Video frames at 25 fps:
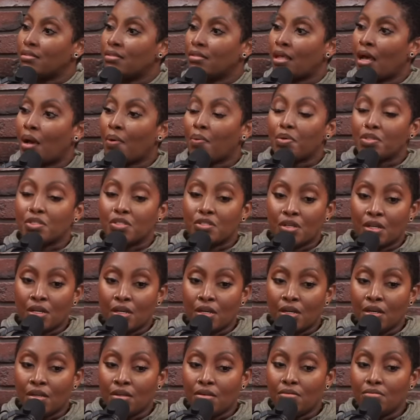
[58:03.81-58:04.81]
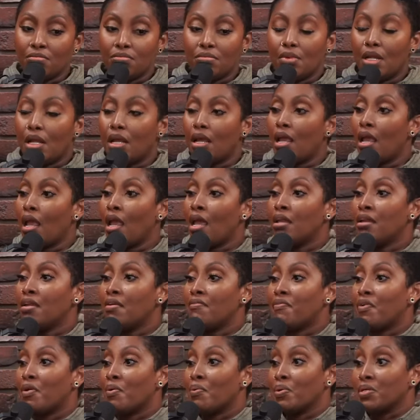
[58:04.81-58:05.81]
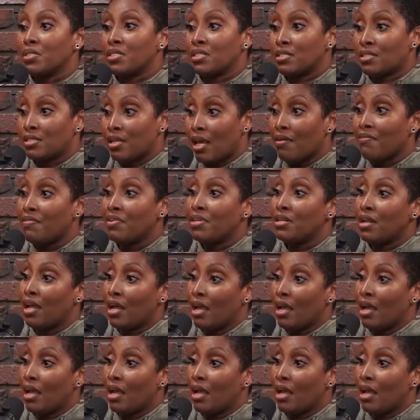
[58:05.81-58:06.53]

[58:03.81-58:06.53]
that was good. Oh, yeah. And if it was seven